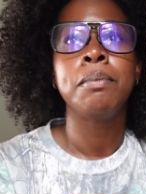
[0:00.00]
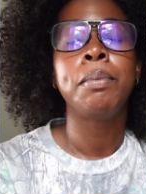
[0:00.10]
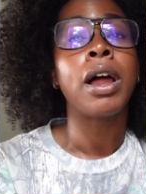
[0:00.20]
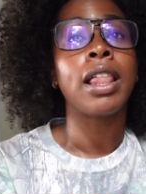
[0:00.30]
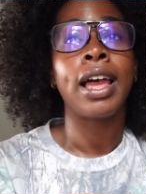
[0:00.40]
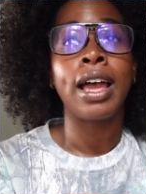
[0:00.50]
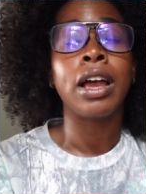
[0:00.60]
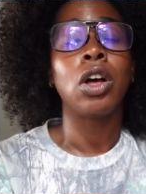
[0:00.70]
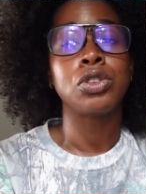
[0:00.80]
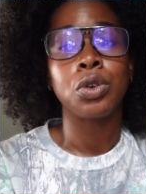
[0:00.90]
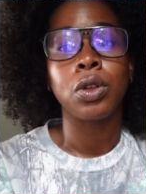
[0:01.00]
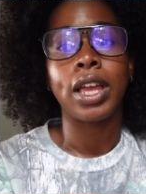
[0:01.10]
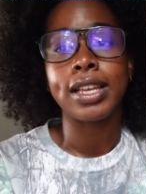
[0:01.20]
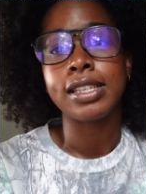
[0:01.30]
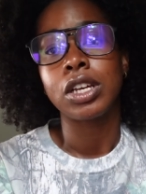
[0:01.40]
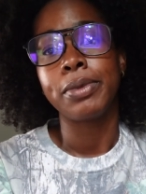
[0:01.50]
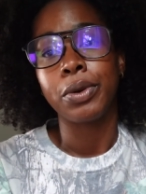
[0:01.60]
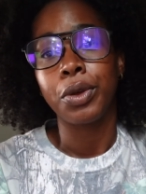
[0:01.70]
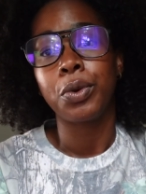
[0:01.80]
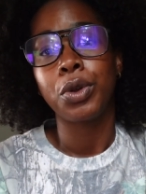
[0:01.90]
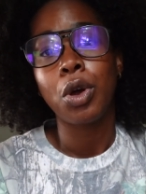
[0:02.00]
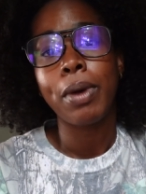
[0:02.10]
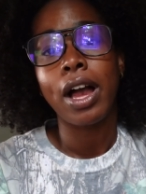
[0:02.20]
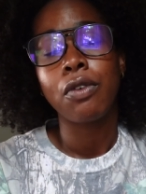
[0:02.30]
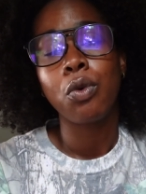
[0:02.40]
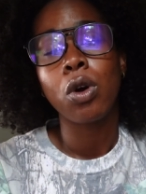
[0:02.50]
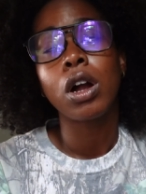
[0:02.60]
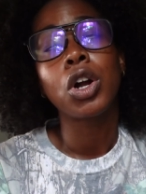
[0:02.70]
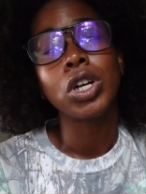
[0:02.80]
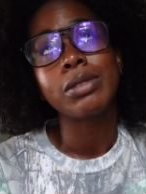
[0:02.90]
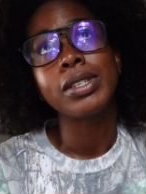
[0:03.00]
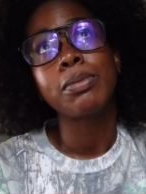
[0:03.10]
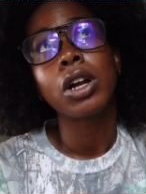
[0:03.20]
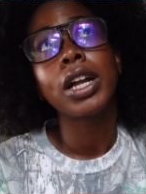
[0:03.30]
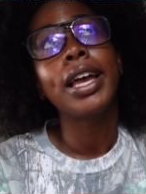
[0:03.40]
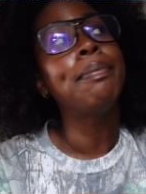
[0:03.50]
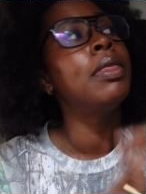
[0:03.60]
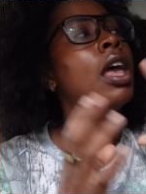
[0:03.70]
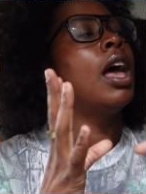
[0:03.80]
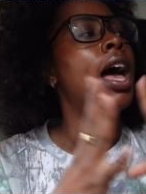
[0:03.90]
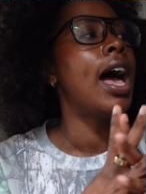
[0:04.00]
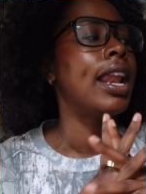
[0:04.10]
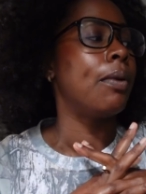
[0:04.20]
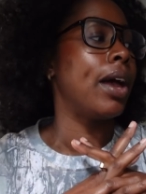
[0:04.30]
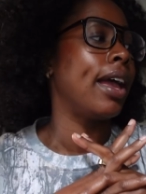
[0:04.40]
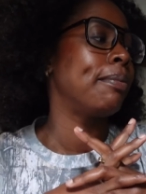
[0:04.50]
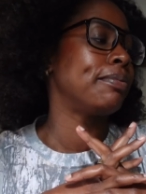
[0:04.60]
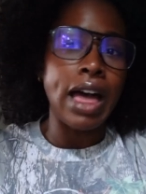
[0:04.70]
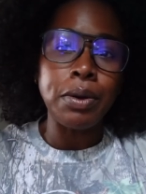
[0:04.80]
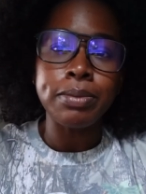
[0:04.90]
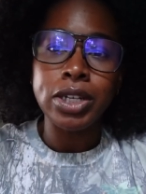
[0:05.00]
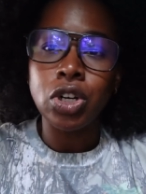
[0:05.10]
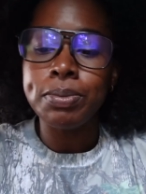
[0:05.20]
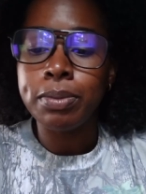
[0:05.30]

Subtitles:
But like it also, like I said, could be really cool to go back for a Christmas market. Anyway, that was my trip to